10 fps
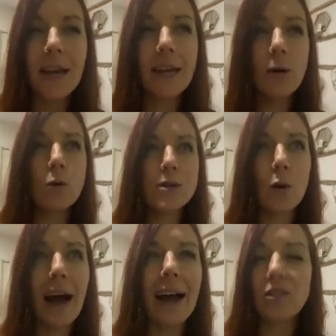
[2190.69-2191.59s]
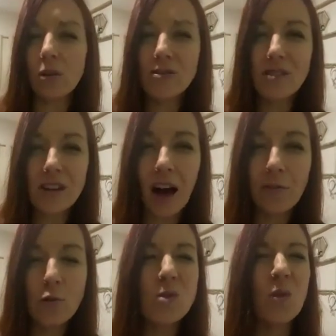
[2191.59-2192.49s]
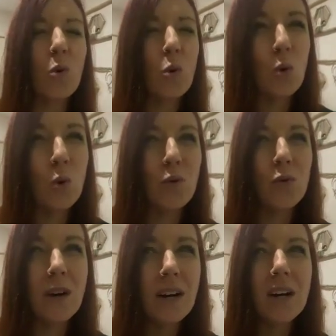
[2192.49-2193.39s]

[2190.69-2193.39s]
And also I acknowledged it afterwards of, oof,